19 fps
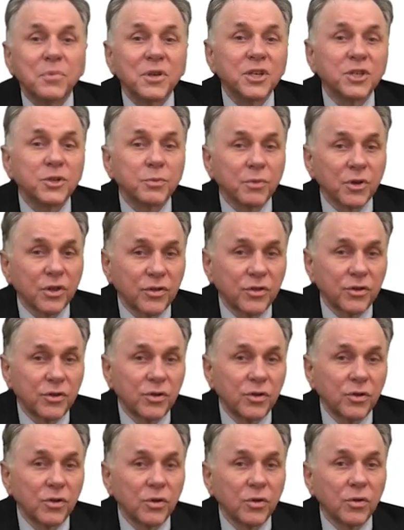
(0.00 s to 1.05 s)
bismuth
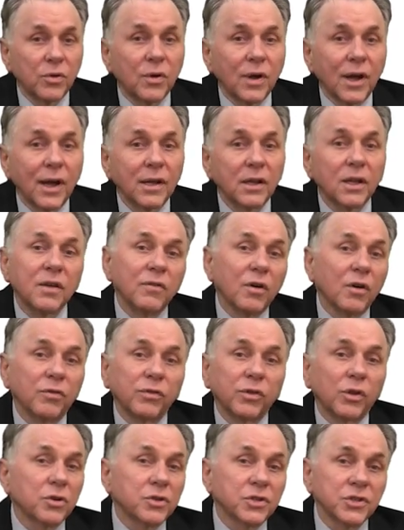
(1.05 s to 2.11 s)
to a
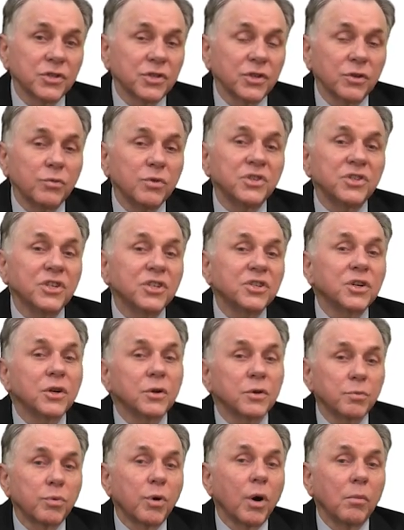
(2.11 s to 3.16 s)
levofloxacin
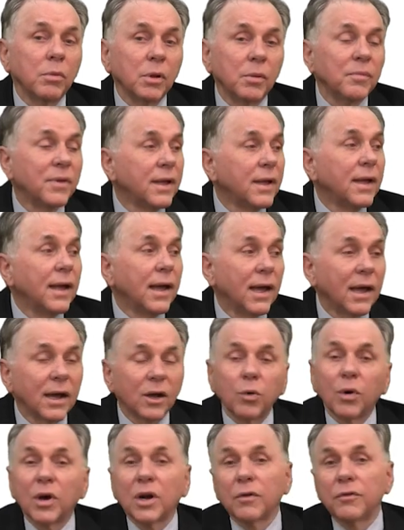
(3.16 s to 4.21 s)
resistant problem, uh,
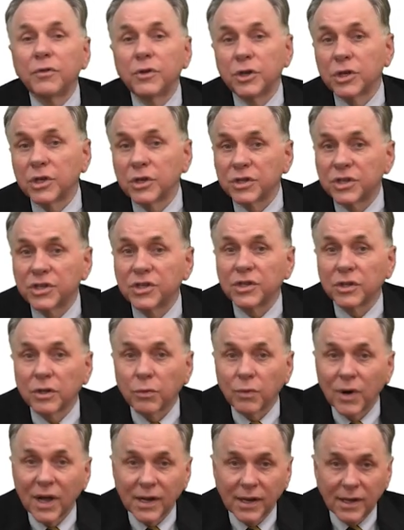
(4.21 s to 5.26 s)
quite often you can still
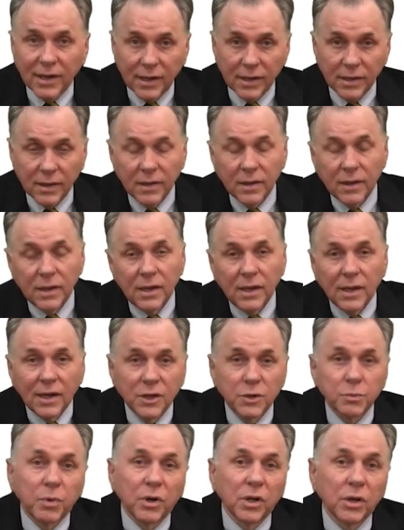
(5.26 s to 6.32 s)
eradicate the
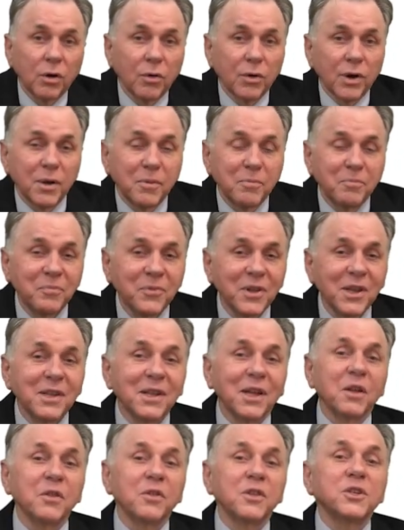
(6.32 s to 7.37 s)
H. pylori.
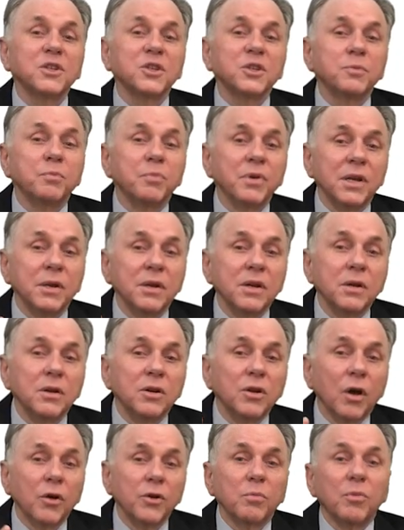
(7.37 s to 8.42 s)
Uh, this has been
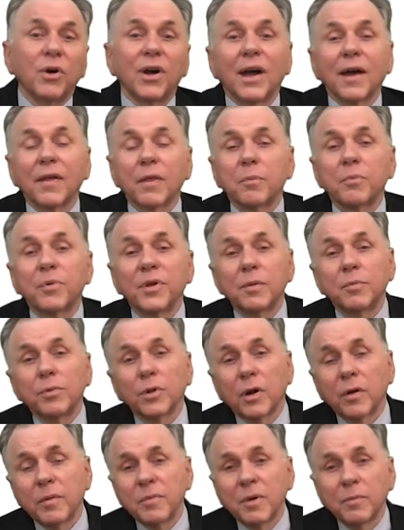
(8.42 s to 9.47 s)
noted by other
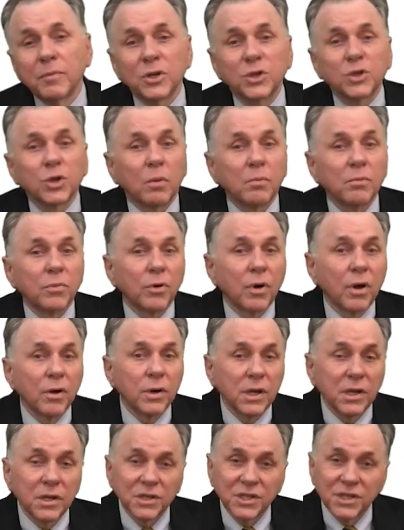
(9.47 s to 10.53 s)
people. I remember Tom
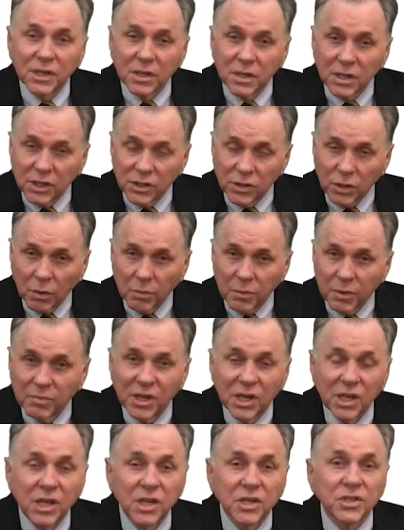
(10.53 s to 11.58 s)
Borody in Sydney told me
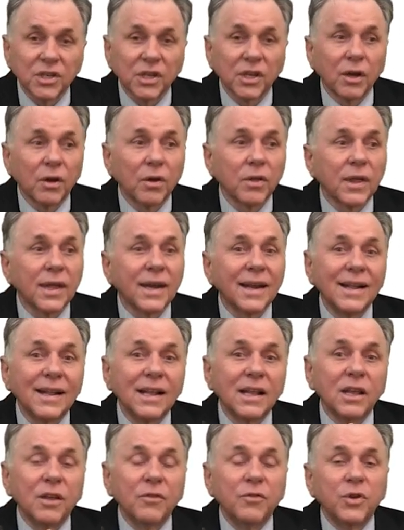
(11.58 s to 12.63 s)
many years ago that
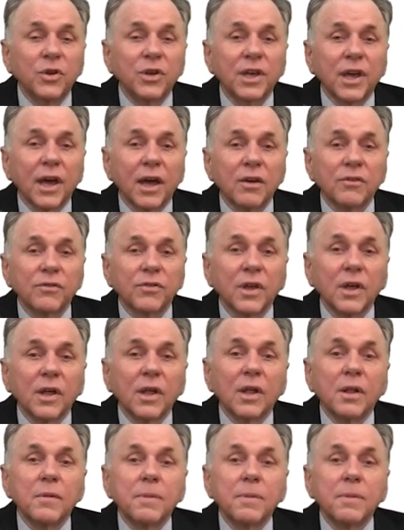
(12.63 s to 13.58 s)
if you gave